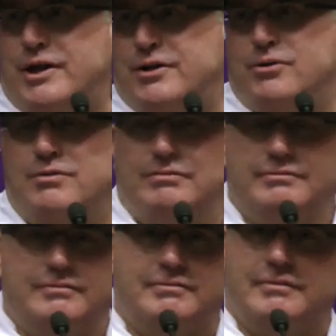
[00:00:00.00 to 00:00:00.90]
we
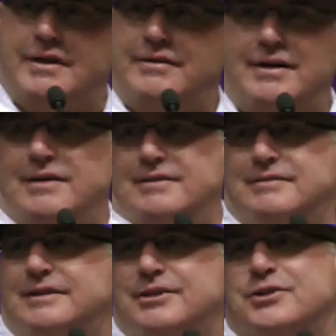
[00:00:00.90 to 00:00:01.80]
do. And
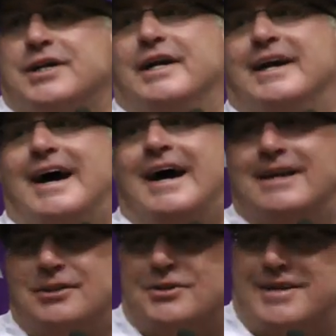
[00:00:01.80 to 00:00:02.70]
then you just get a
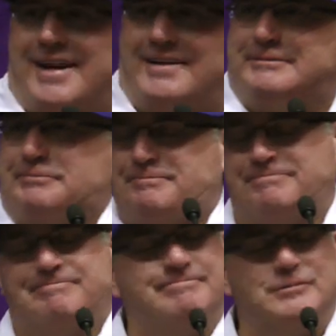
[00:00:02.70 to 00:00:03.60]
guy and just kind
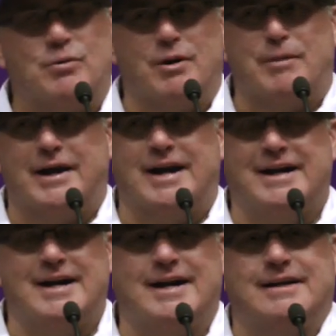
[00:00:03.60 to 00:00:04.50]
of, don't worry about it,
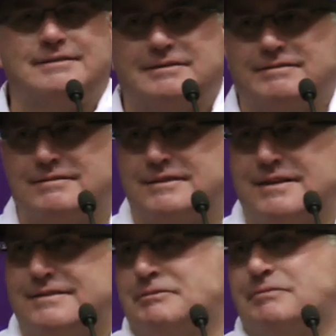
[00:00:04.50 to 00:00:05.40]
I got it.
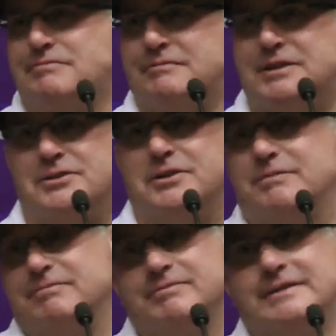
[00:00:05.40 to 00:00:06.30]

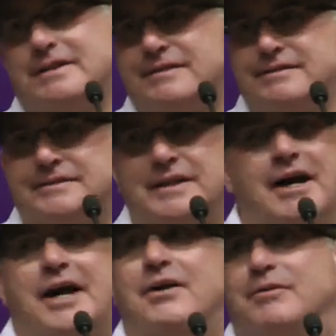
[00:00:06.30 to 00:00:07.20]
So,
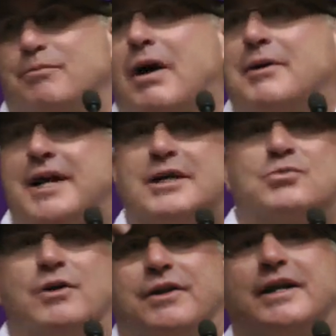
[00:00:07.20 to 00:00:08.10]
now I don't, probably
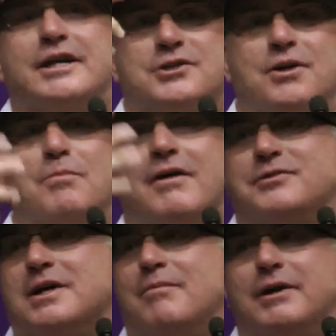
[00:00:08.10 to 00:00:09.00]
next one, then he's going to muff
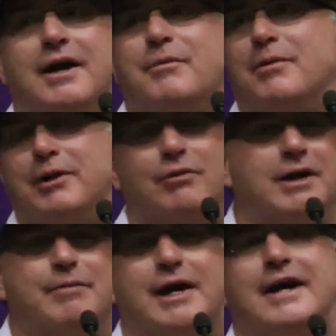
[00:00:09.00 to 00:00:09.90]
something and I'm going to be
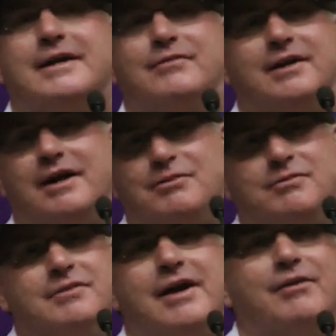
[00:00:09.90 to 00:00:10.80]
really mad and then
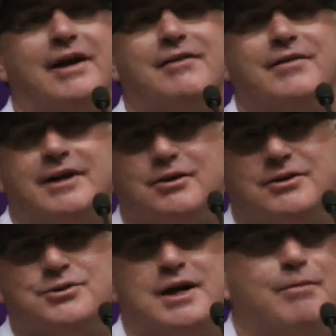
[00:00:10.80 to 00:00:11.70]
I'll never have anything
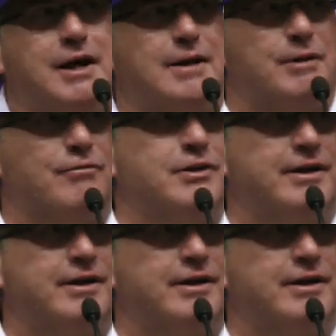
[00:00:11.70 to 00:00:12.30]
good to say about him ever